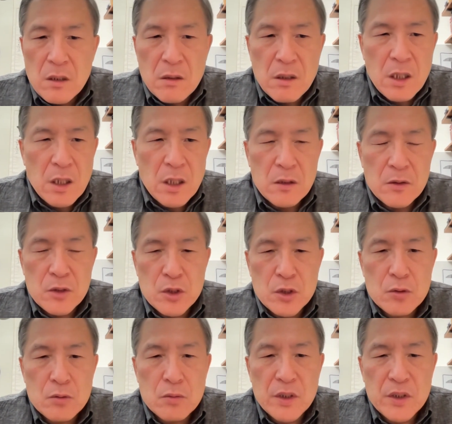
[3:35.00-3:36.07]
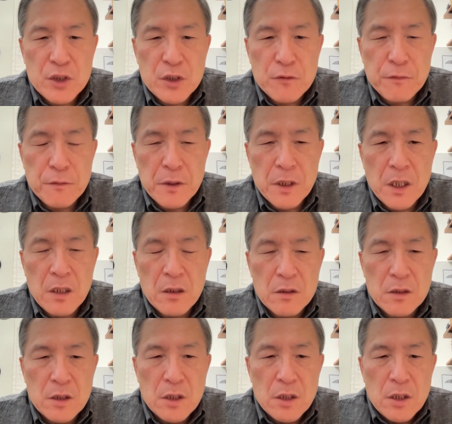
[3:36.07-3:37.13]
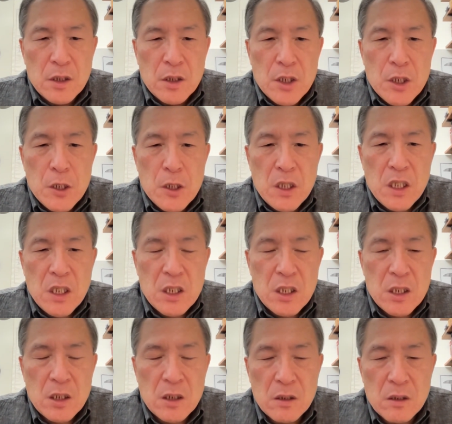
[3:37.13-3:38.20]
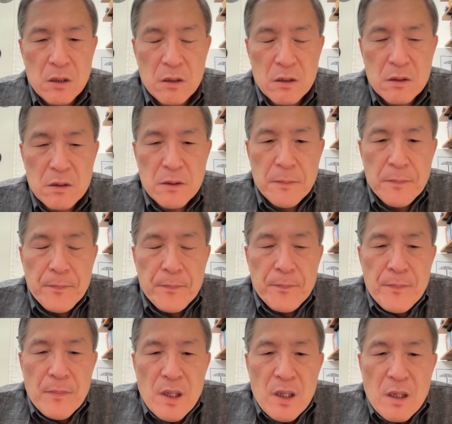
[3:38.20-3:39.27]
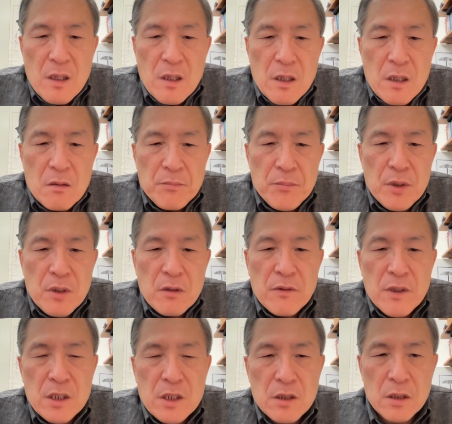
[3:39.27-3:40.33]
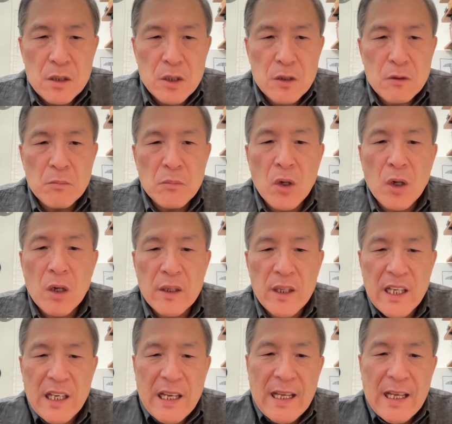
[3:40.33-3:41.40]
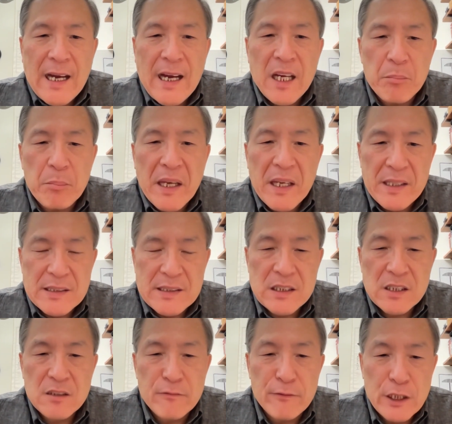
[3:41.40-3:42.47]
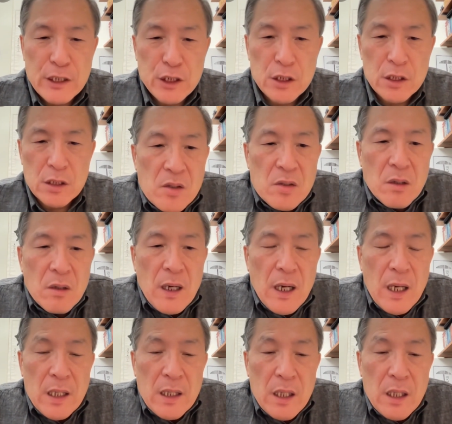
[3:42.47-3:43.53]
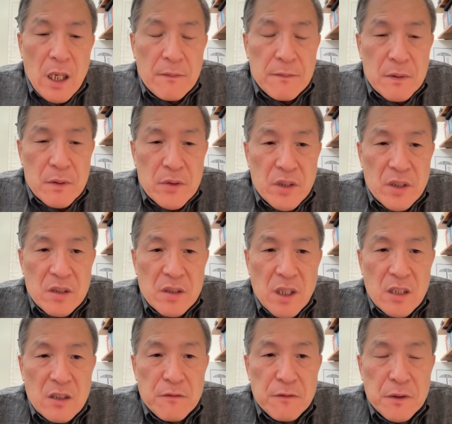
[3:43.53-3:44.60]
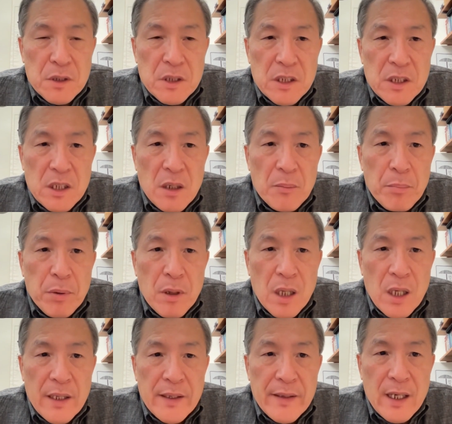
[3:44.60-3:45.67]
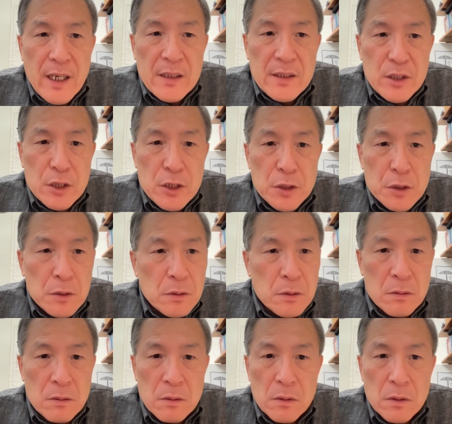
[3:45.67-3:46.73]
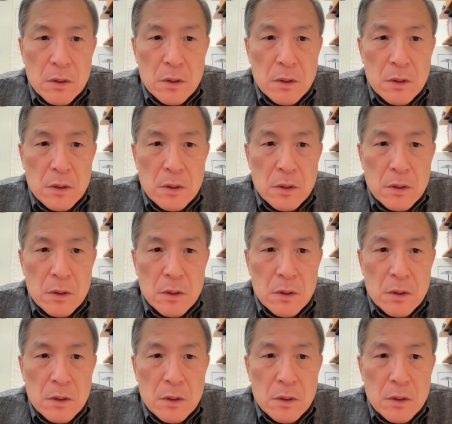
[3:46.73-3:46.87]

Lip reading: kind of switched from traditional computer vision to more the AI based vision. So I have successfully applied that to,